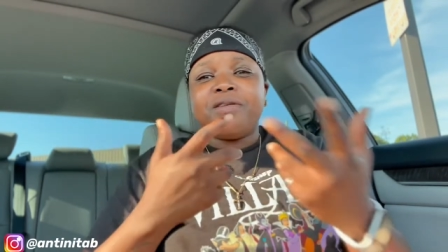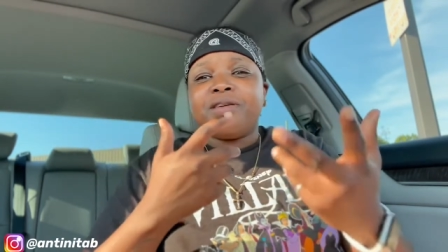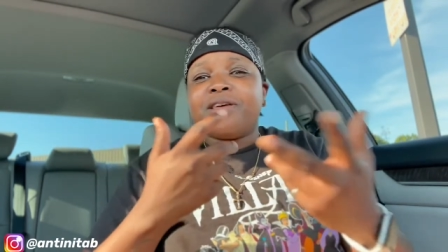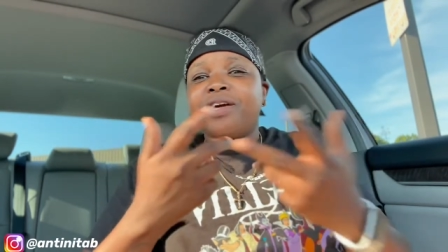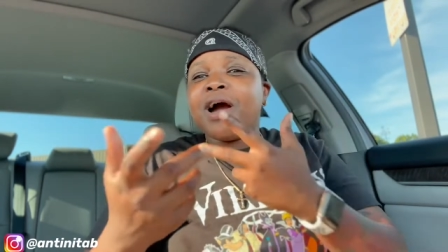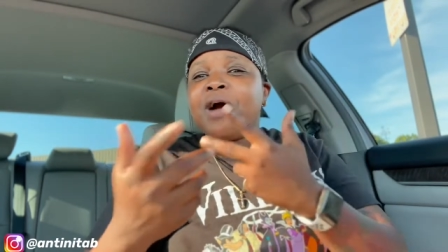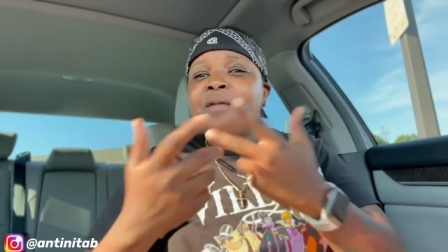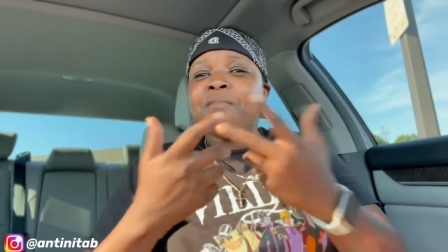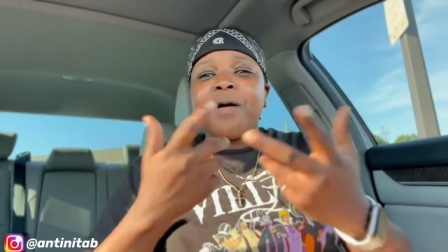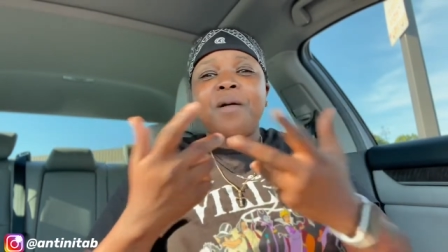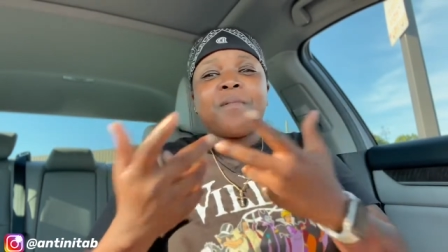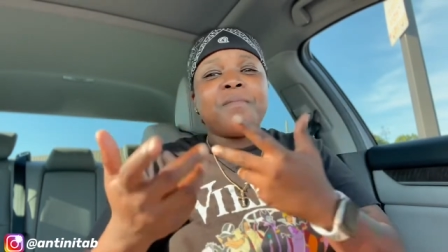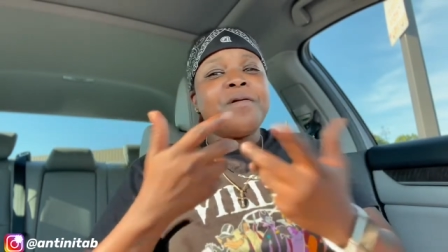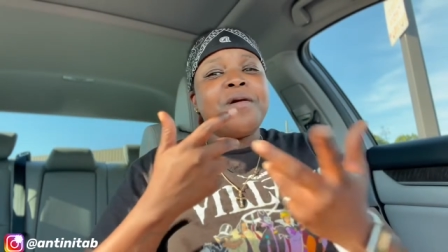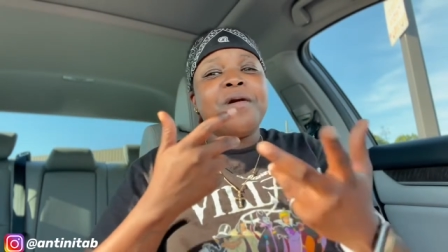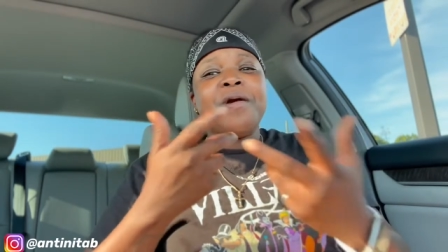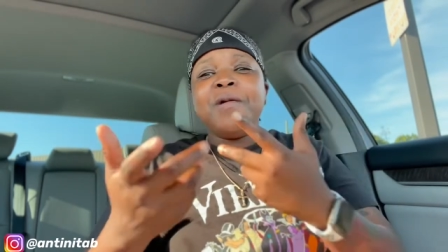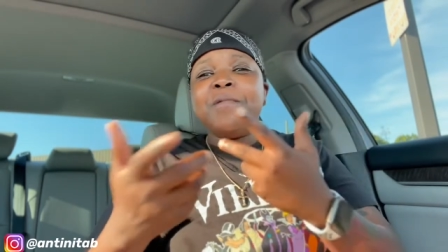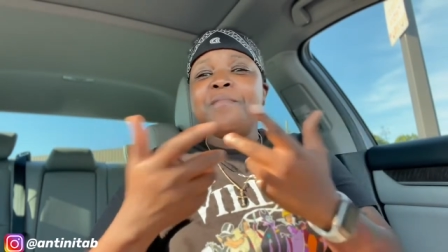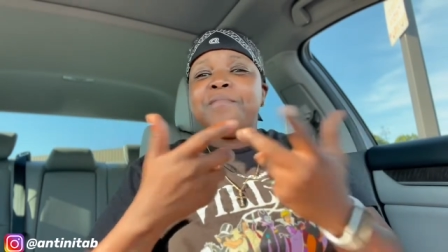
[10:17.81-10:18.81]
y'all, my
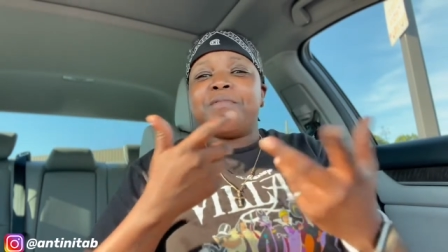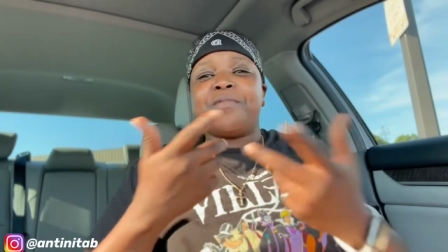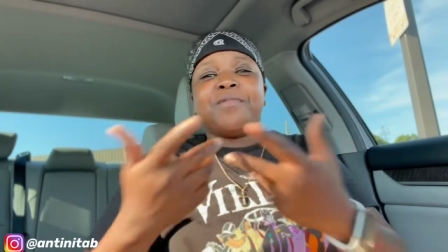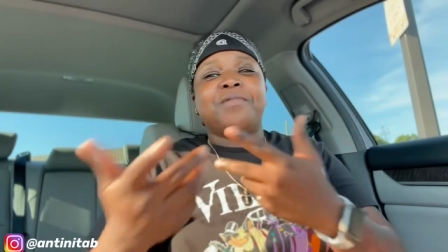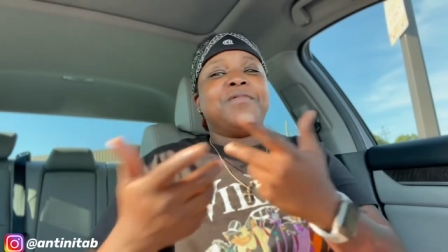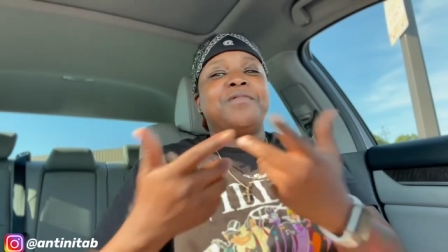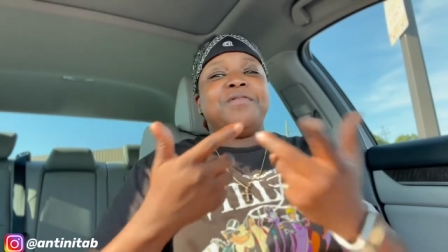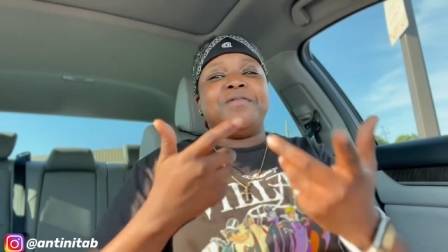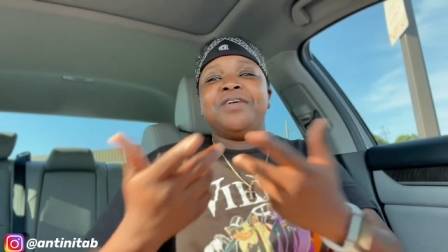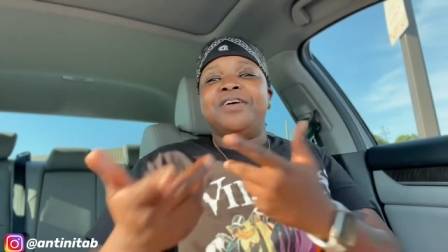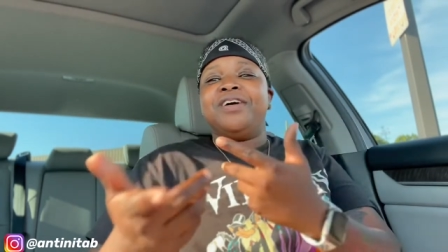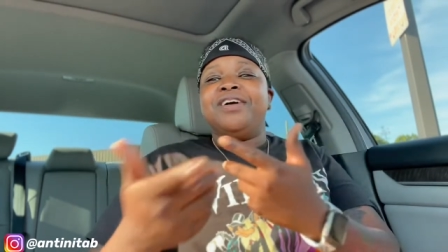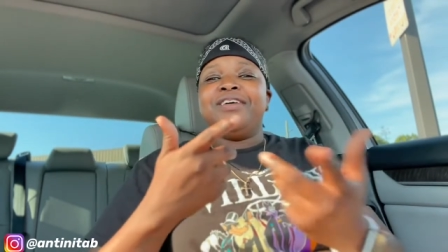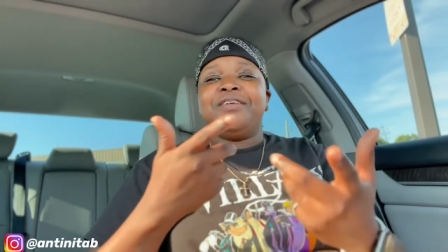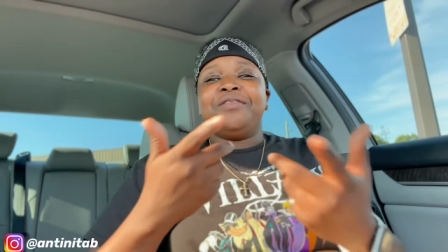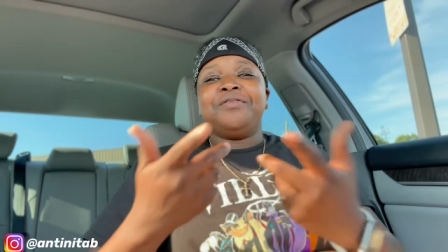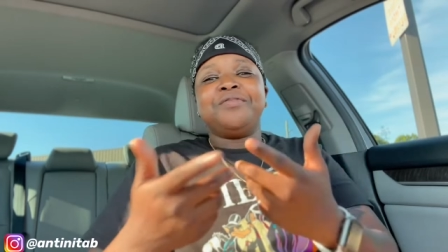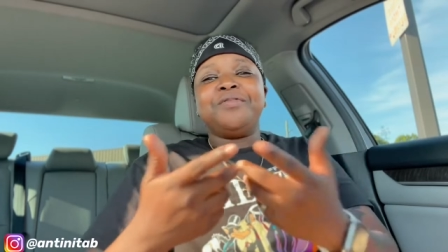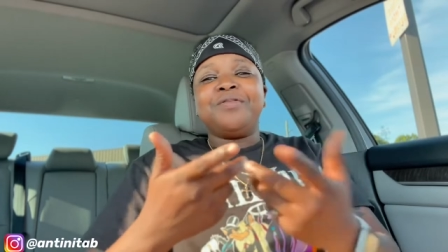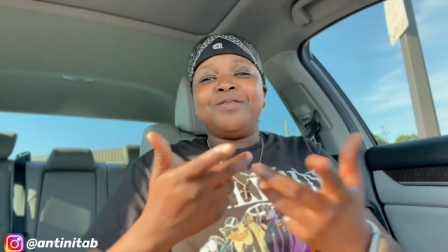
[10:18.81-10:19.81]
people.
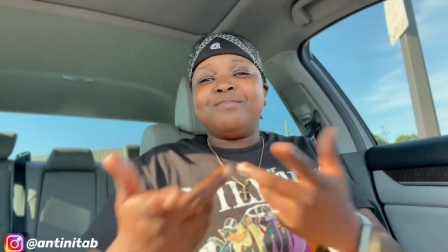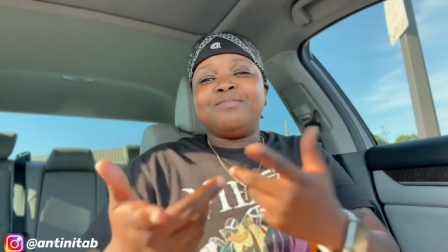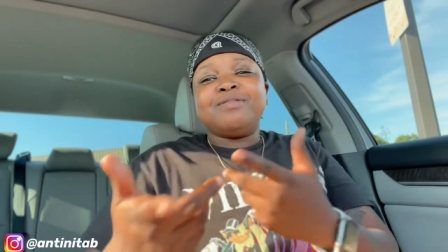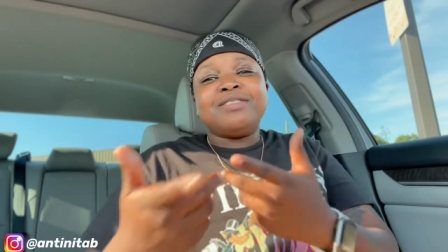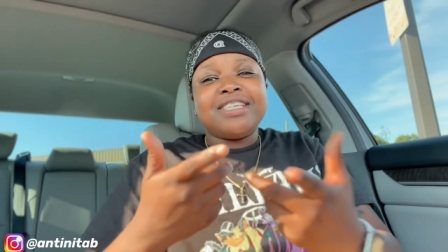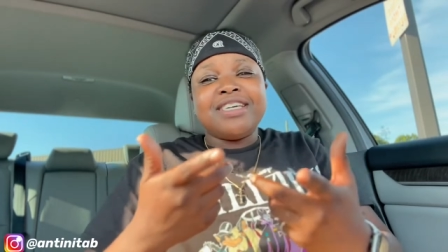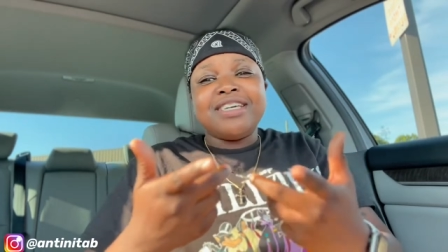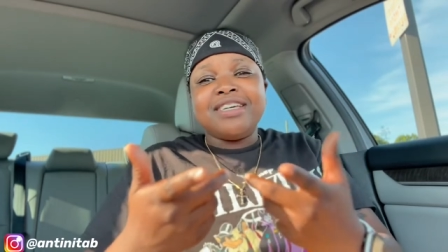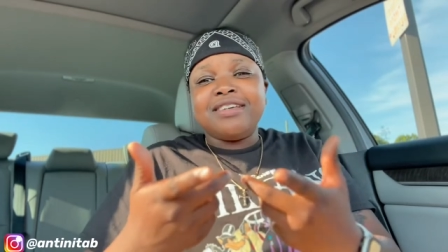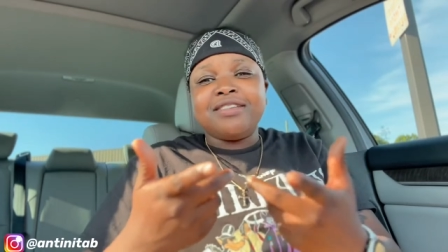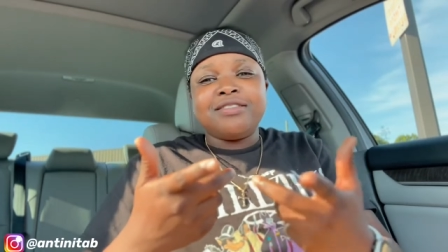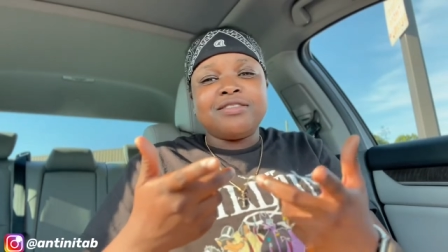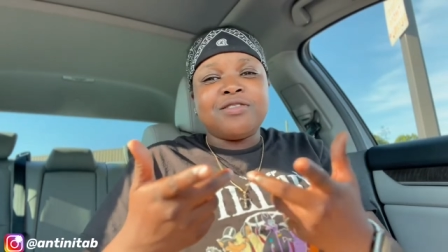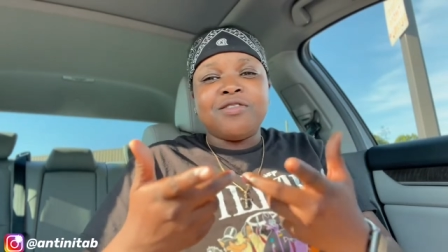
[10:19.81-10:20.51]
You know what I'm saying?